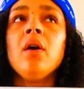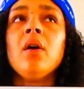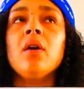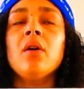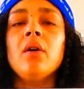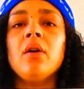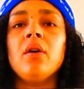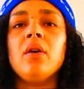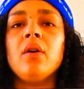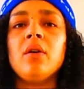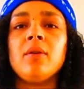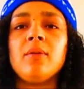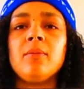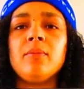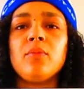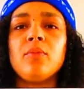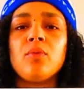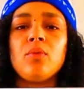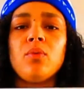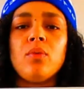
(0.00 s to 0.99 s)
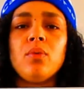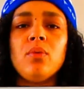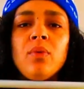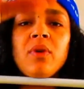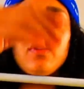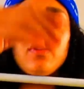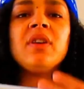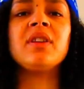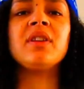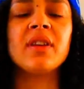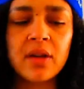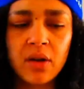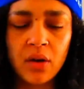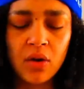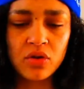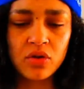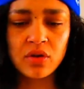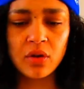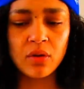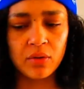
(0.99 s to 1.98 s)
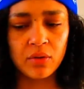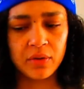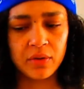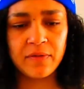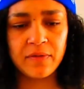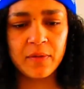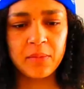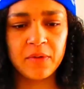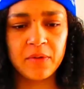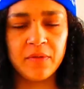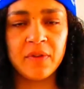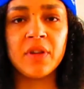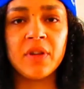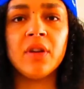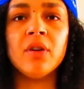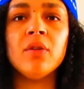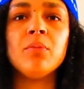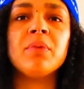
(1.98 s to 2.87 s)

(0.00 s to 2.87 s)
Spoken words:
One thing that I also learned from that video,